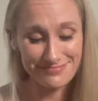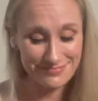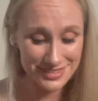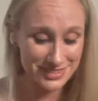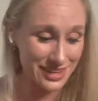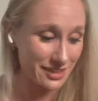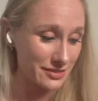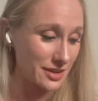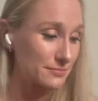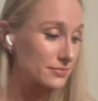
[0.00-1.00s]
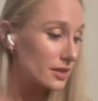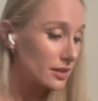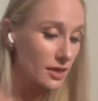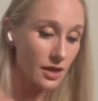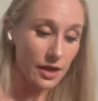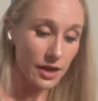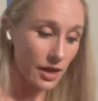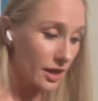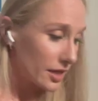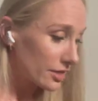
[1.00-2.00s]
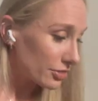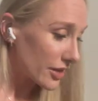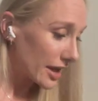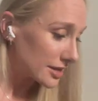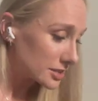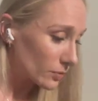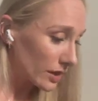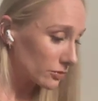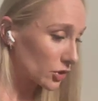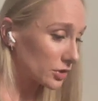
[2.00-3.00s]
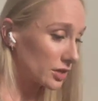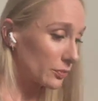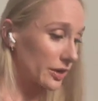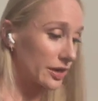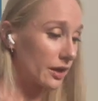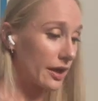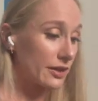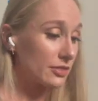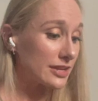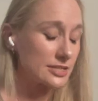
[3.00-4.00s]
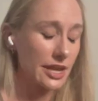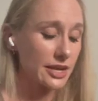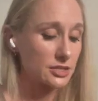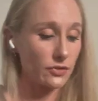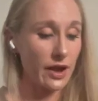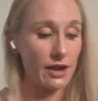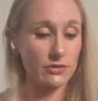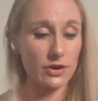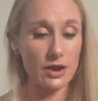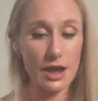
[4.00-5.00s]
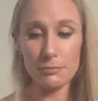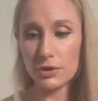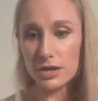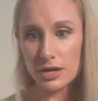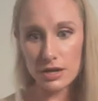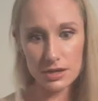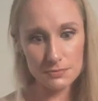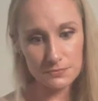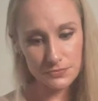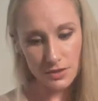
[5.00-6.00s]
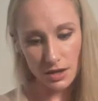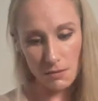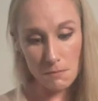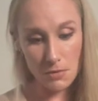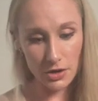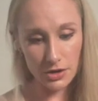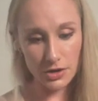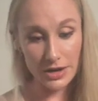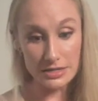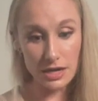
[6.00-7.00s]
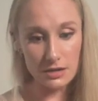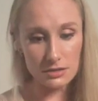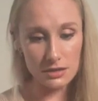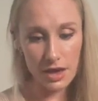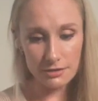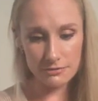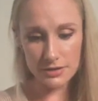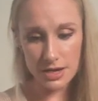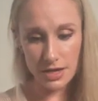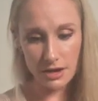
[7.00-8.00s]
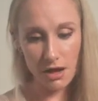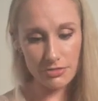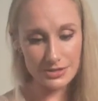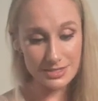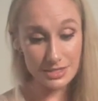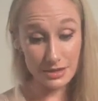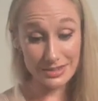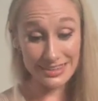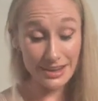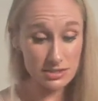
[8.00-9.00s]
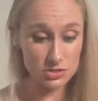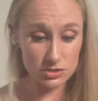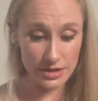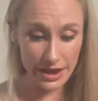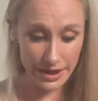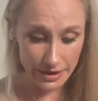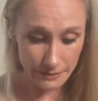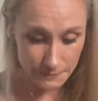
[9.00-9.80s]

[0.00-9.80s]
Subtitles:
c'est la vie. That is what I'm currently working on. It takes forever. I put in a marker. I got a lot of knitting on this done yesterday,